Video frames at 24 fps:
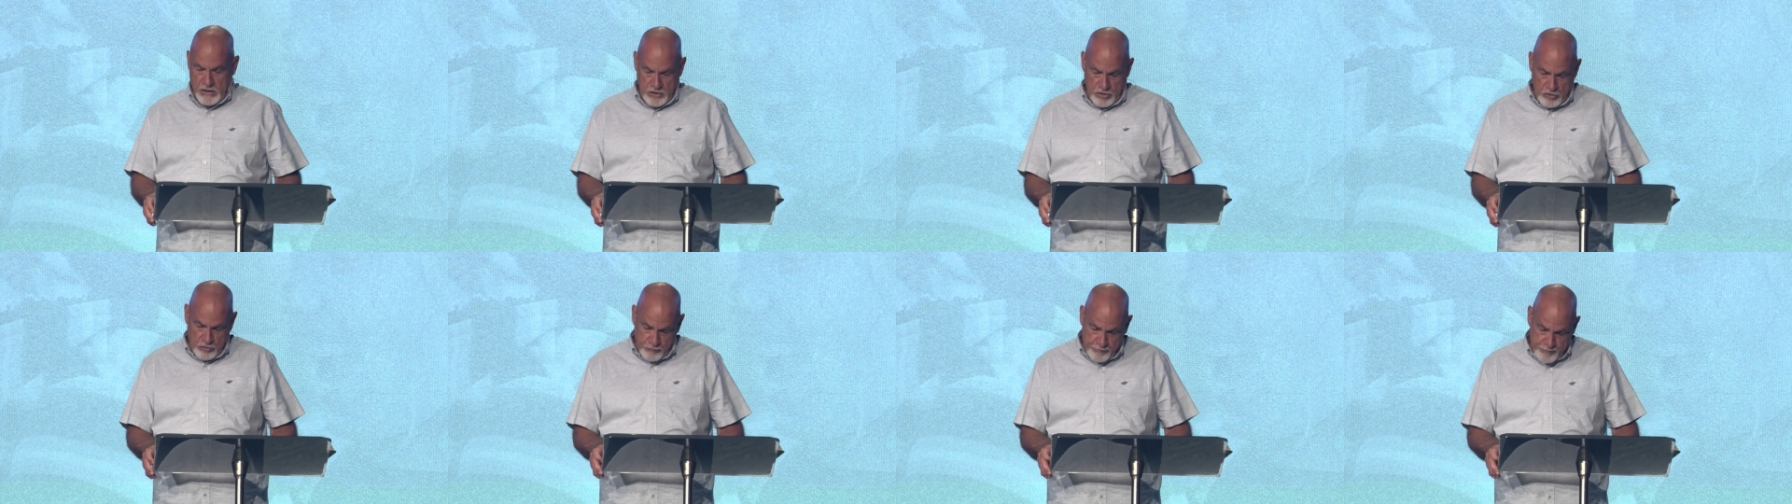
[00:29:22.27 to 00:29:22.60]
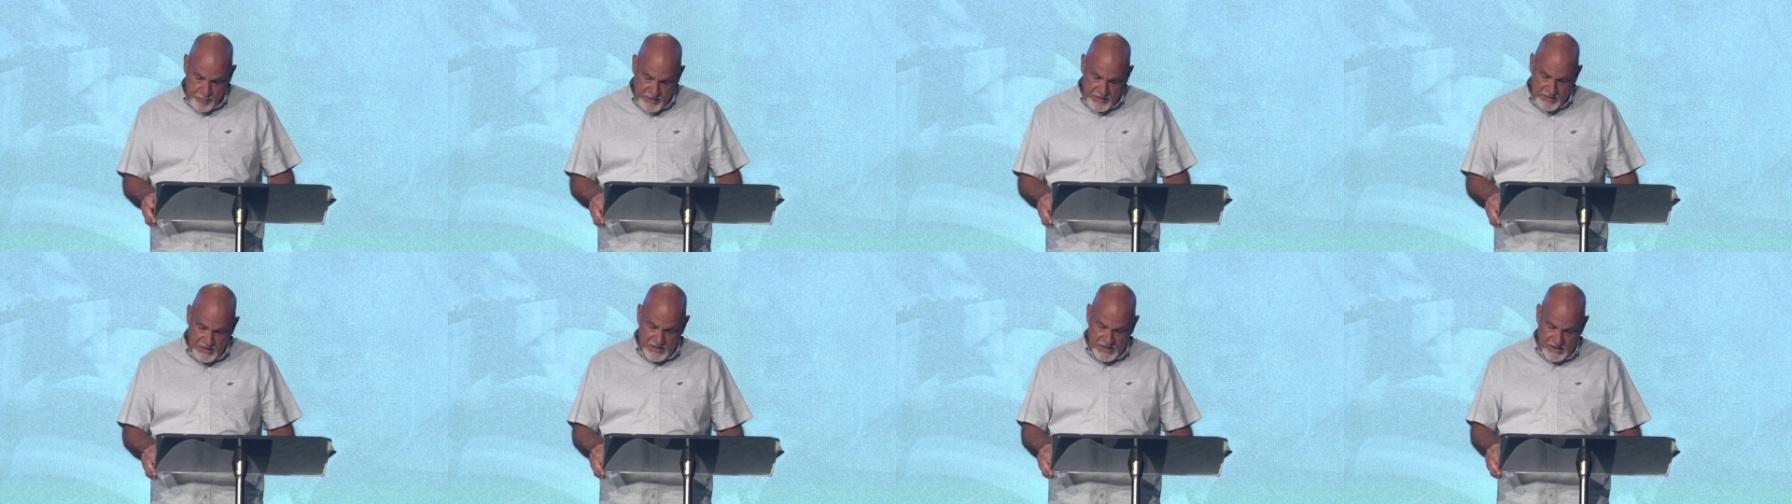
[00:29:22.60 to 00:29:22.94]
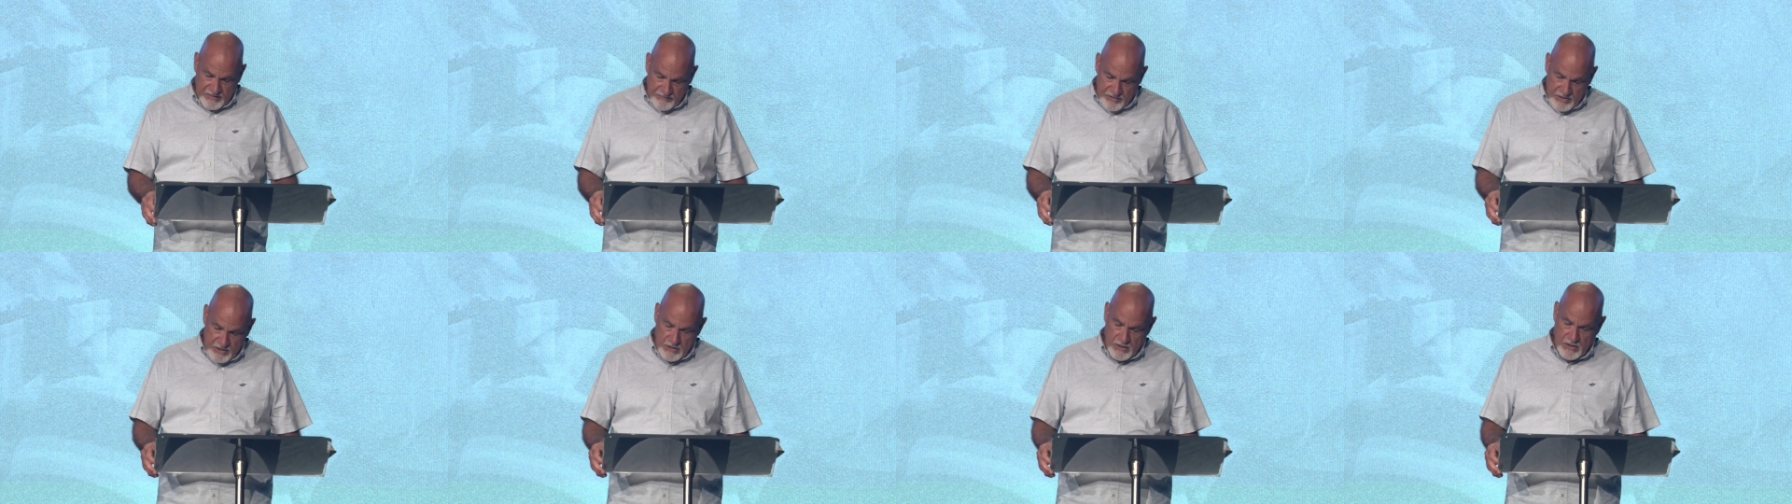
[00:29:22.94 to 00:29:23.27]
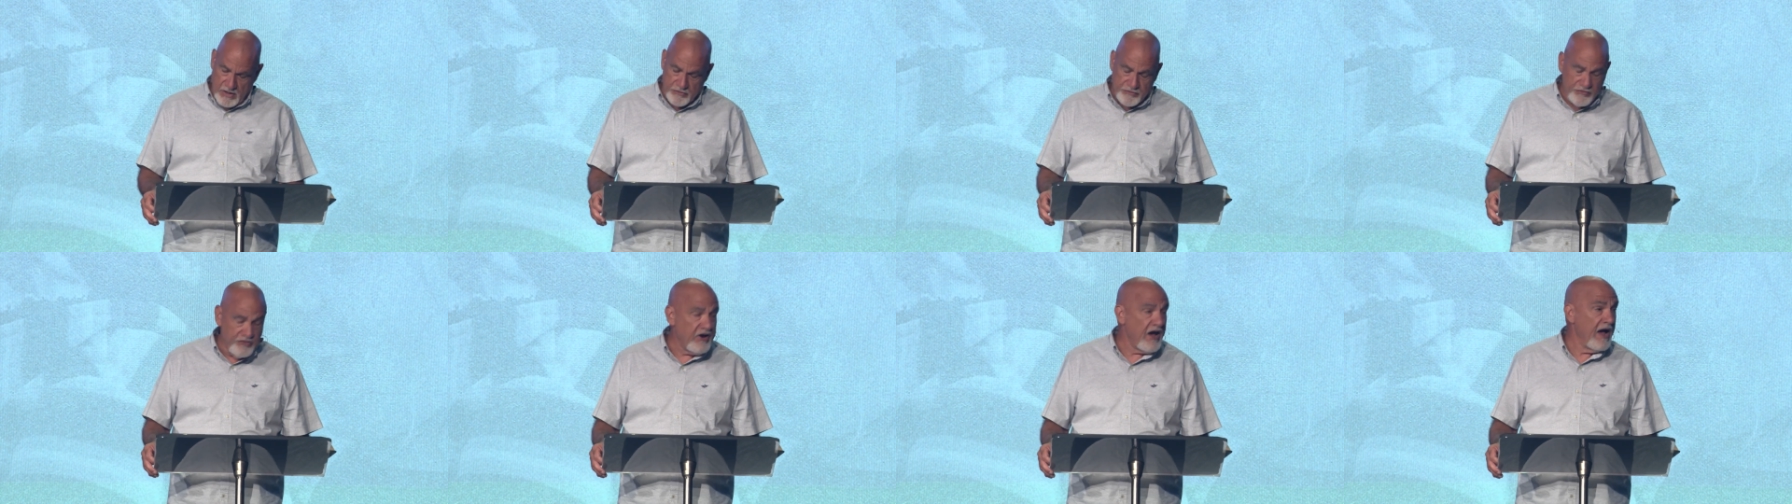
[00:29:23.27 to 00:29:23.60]
you've been given
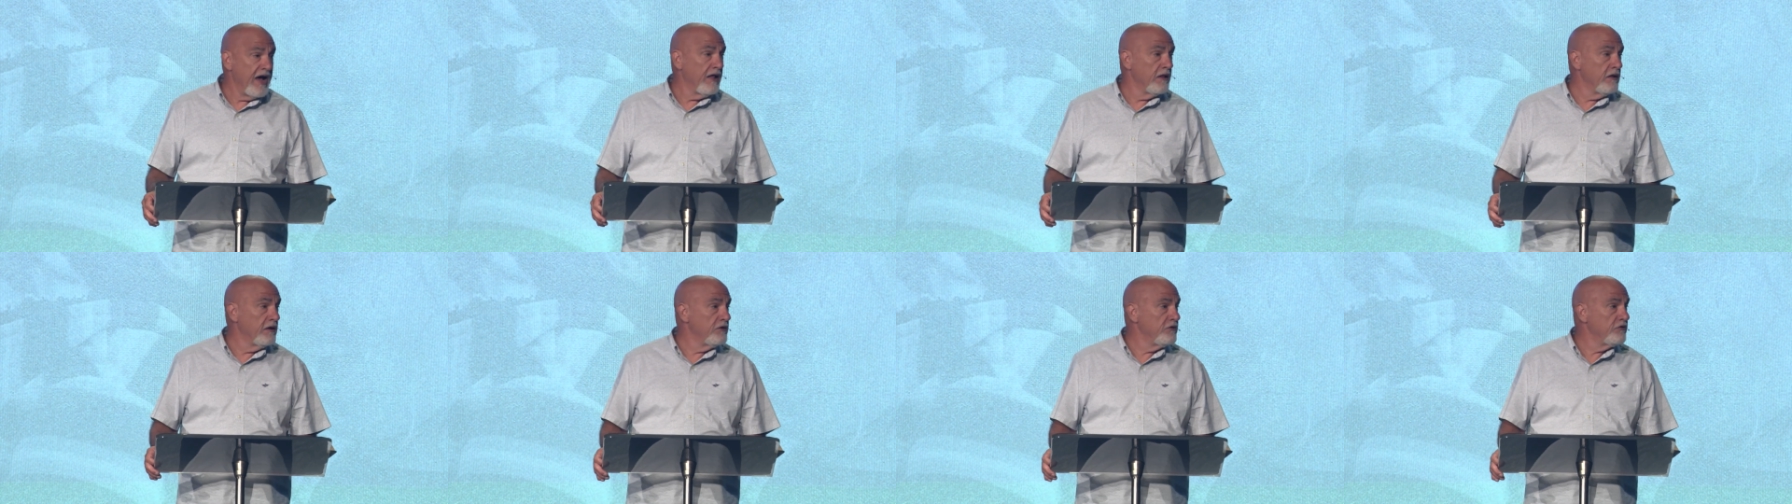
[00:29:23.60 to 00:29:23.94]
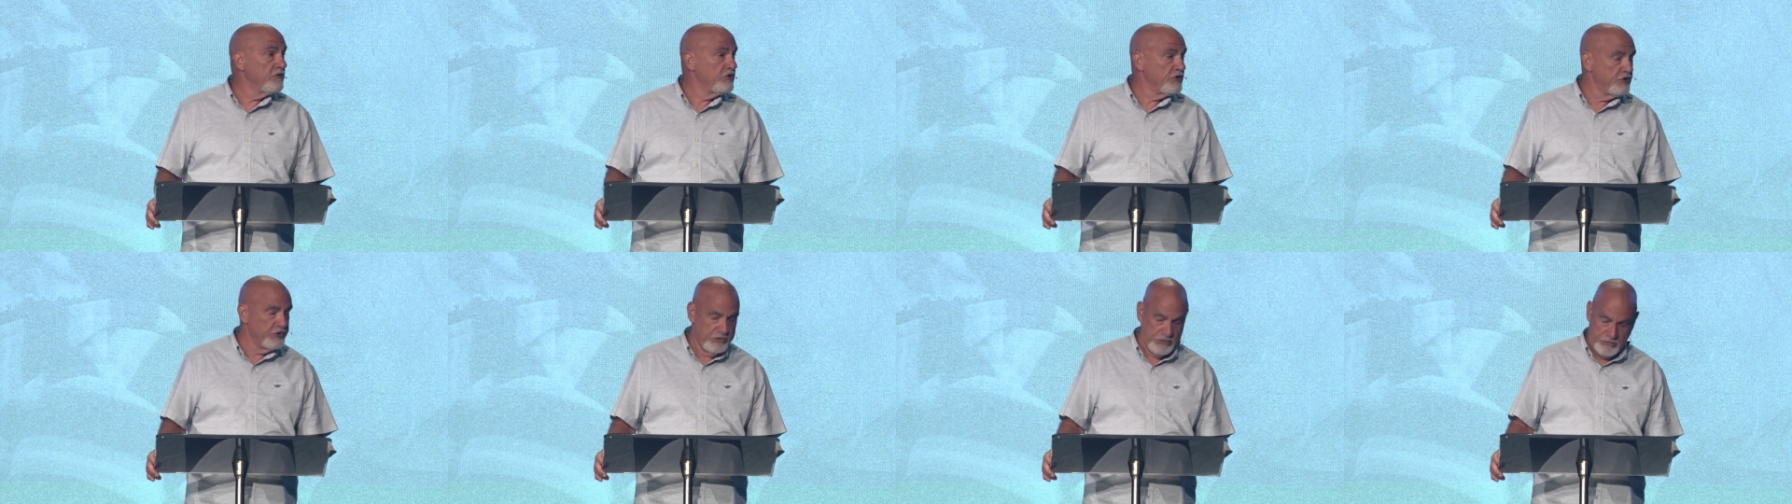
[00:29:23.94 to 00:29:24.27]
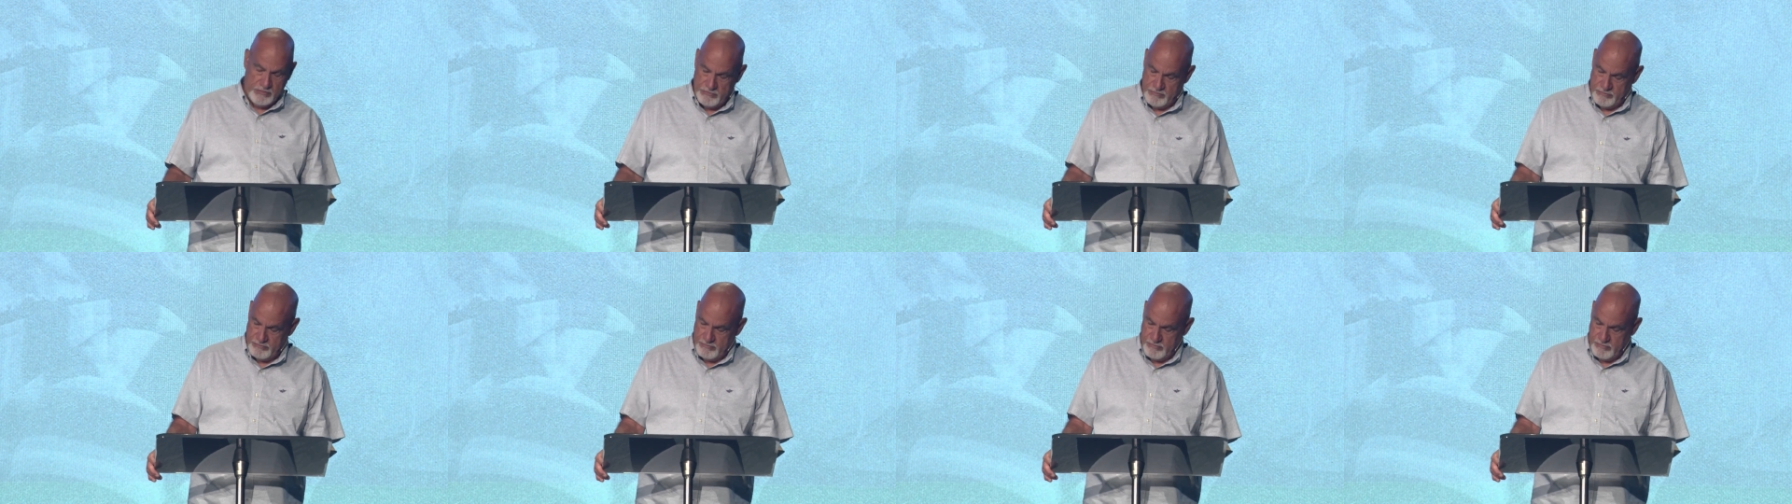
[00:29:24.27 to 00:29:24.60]
a challenge